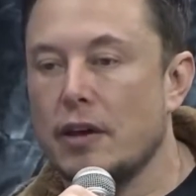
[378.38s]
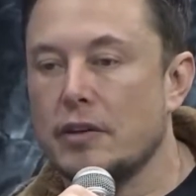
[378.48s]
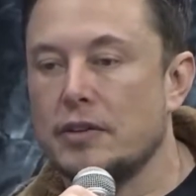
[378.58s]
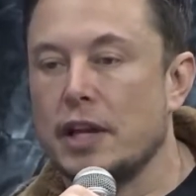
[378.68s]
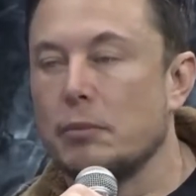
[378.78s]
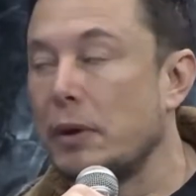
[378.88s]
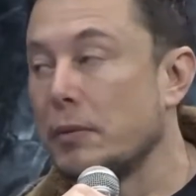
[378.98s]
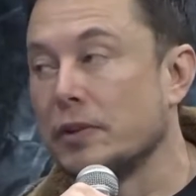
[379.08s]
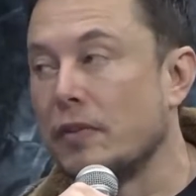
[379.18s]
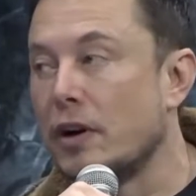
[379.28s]
sending
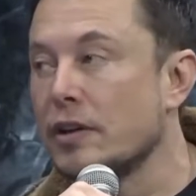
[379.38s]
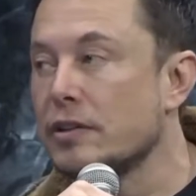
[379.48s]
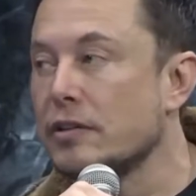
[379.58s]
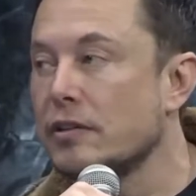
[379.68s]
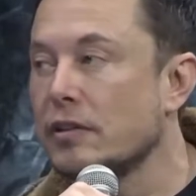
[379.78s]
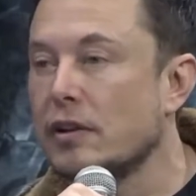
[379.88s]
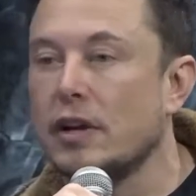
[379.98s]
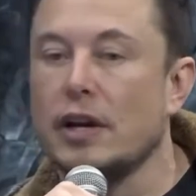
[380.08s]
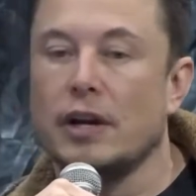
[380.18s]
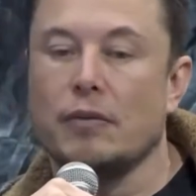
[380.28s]
people to Mars,
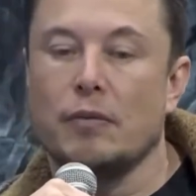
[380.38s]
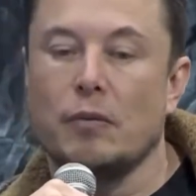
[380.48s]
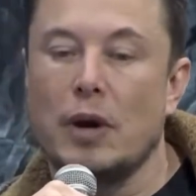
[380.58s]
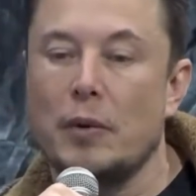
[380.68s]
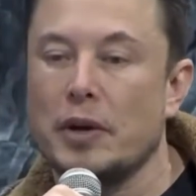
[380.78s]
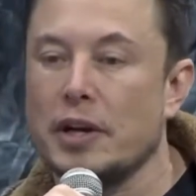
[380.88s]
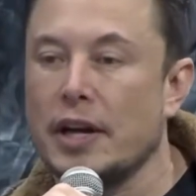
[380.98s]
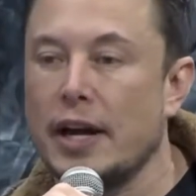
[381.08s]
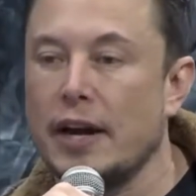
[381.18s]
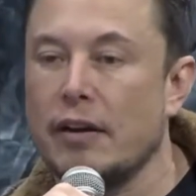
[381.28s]
why we didn't
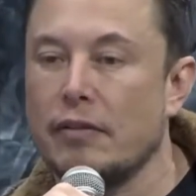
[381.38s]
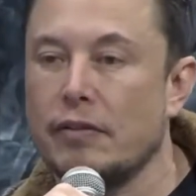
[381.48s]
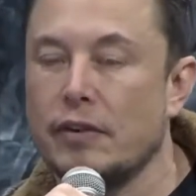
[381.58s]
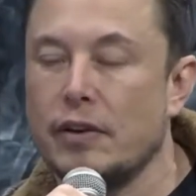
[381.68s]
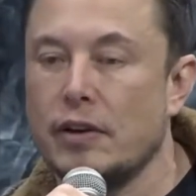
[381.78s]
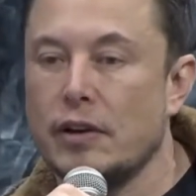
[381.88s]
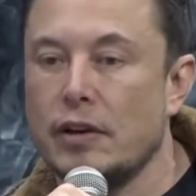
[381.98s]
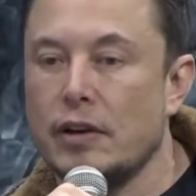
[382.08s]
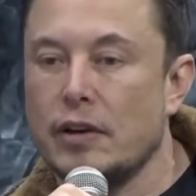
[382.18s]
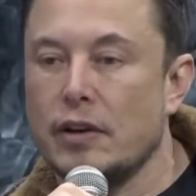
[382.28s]
have
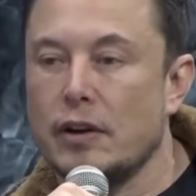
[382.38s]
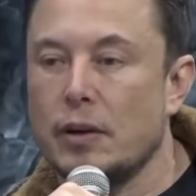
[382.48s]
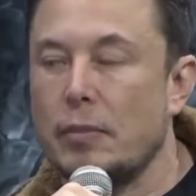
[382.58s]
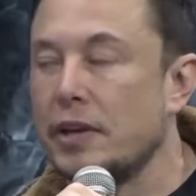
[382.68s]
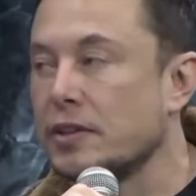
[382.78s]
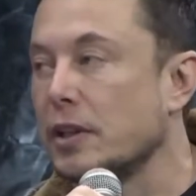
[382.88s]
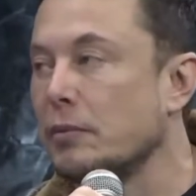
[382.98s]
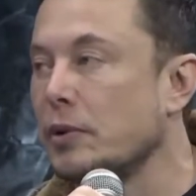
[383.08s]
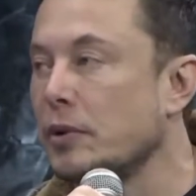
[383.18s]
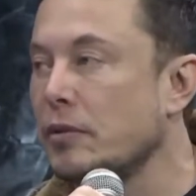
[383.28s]
a base on the
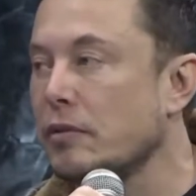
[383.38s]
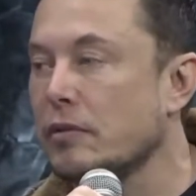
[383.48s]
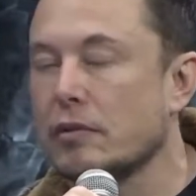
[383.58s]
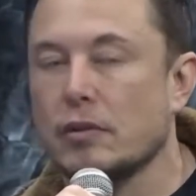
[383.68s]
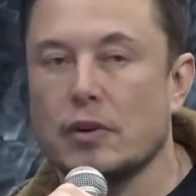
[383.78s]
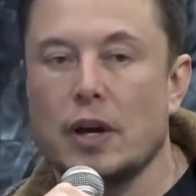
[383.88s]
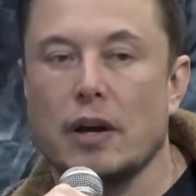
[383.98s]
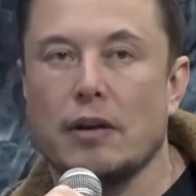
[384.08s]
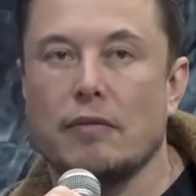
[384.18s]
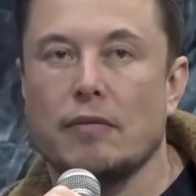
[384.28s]
moon.
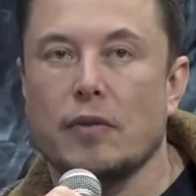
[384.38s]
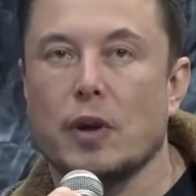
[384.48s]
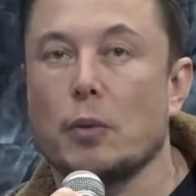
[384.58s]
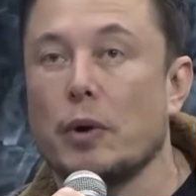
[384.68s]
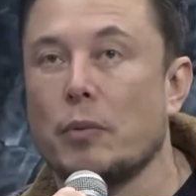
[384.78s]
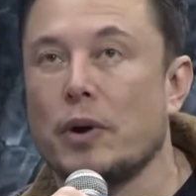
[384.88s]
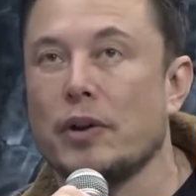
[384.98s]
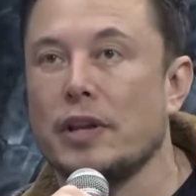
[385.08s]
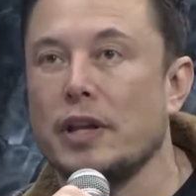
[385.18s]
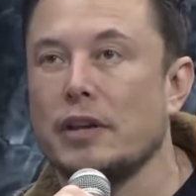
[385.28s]
Where are
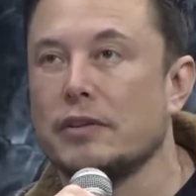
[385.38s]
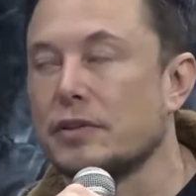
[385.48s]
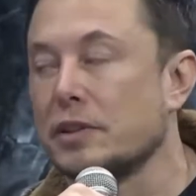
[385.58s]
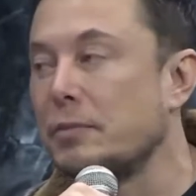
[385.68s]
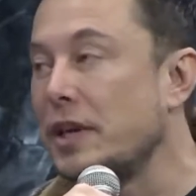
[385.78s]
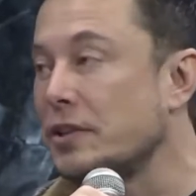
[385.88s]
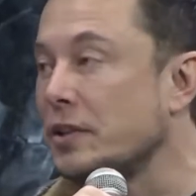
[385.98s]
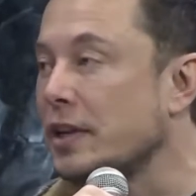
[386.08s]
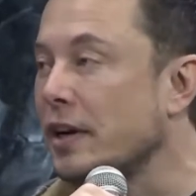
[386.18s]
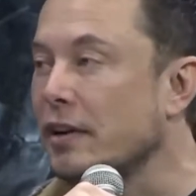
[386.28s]
the sort of space
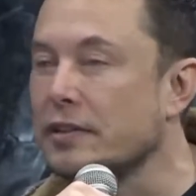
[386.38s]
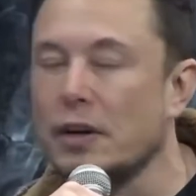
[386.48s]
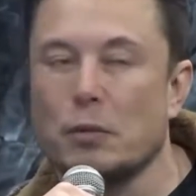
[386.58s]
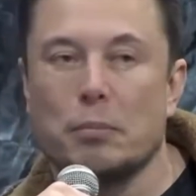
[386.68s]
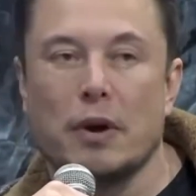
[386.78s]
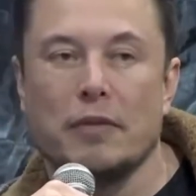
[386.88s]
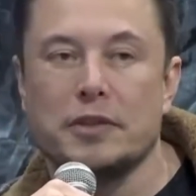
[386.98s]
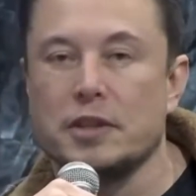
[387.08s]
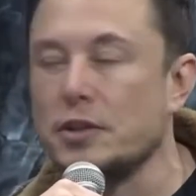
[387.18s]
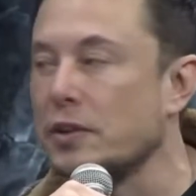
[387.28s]
hotels that were
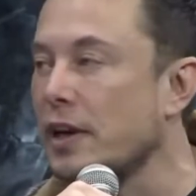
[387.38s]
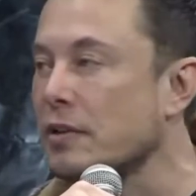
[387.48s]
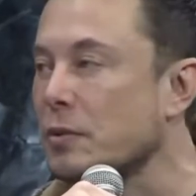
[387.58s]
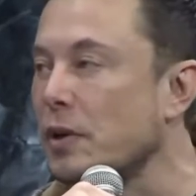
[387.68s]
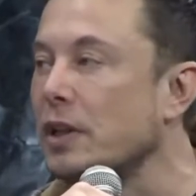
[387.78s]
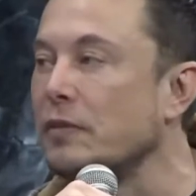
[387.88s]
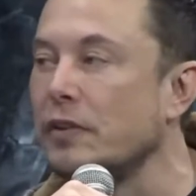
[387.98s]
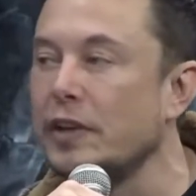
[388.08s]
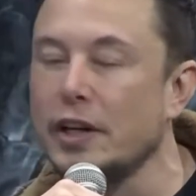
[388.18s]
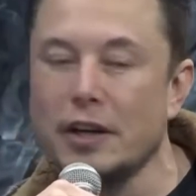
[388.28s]
promised in 2001, the
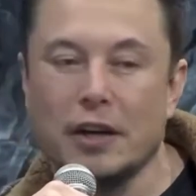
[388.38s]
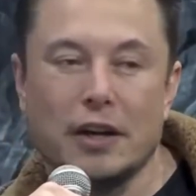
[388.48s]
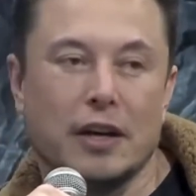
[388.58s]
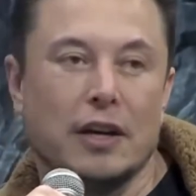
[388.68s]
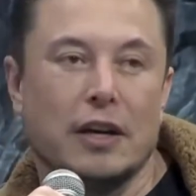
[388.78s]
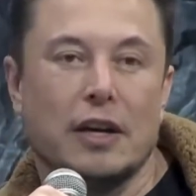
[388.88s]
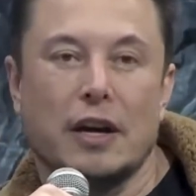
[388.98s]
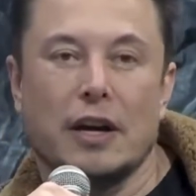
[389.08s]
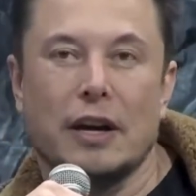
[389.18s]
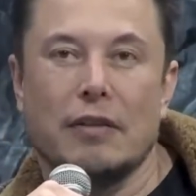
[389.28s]
movie?
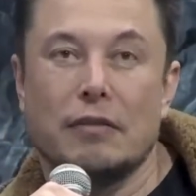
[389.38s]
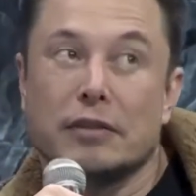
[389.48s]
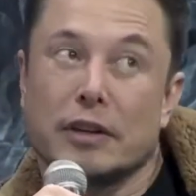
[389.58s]
It's